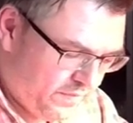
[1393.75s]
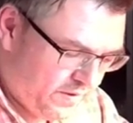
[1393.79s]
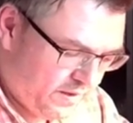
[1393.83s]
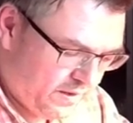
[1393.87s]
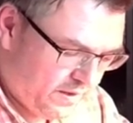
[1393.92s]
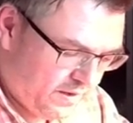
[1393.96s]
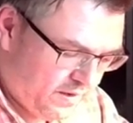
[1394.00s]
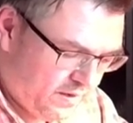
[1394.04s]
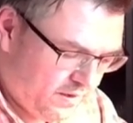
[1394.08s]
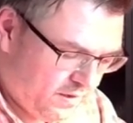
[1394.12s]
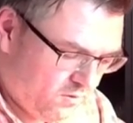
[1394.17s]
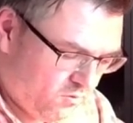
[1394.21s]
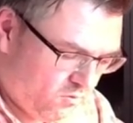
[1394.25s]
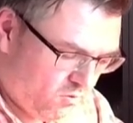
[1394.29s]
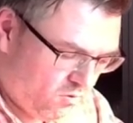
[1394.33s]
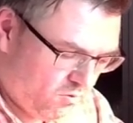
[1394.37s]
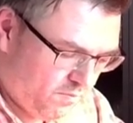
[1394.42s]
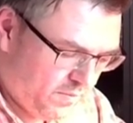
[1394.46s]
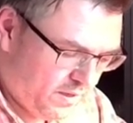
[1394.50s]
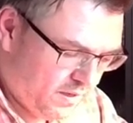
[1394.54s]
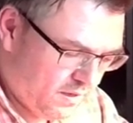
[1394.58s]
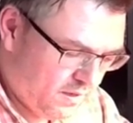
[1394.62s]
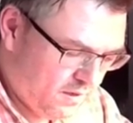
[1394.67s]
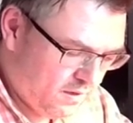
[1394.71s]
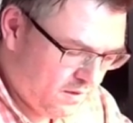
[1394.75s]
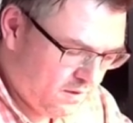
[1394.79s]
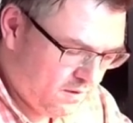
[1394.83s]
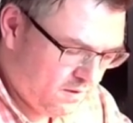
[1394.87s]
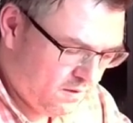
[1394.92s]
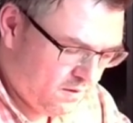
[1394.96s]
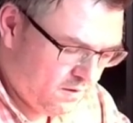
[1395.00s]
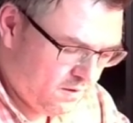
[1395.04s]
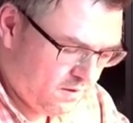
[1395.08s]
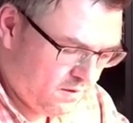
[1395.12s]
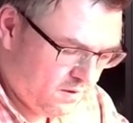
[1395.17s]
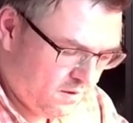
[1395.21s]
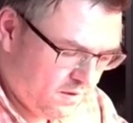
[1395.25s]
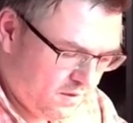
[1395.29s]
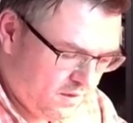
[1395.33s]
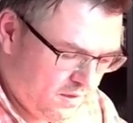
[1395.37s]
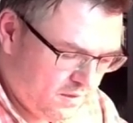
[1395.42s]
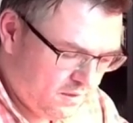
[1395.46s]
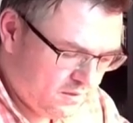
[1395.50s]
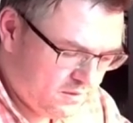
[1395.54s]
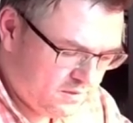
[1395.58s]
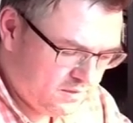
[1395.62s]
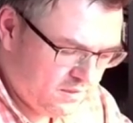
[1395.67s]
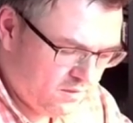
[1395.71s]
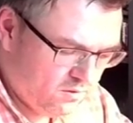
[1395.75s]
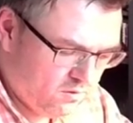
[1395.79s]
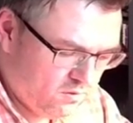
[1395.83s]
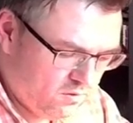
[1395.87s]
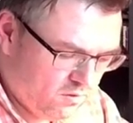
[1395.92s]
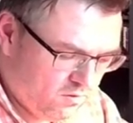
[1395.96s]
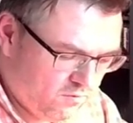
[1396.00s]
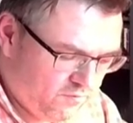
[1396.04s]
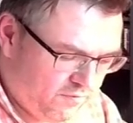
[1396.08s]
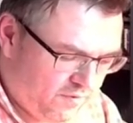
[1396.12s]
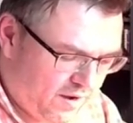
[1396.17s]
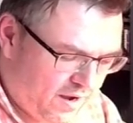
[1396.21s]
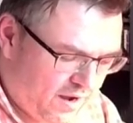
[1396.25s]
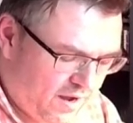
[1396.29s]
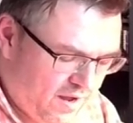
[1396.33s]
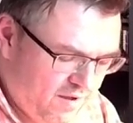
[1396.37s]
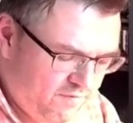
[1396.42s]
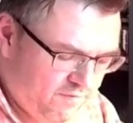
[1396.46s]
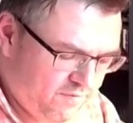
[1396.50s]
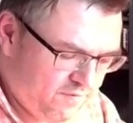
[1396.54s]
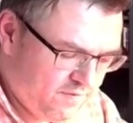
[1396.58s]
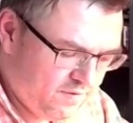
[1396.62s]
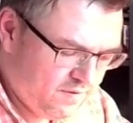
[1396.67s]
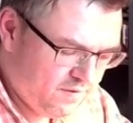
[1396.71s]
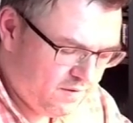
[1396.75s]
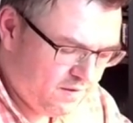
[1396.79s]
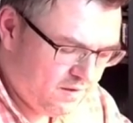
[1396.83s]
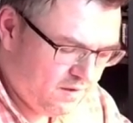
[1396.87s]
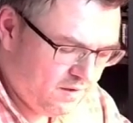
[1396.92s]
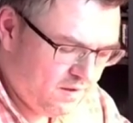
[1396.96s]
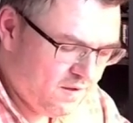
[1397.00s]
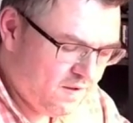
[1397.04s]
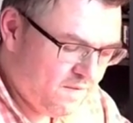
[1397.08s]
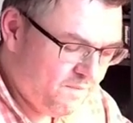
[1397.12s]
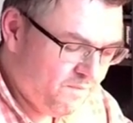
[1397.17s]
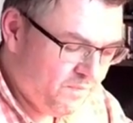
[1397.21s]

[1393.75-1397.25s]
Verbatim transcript: And at omega is 0.5, yeah?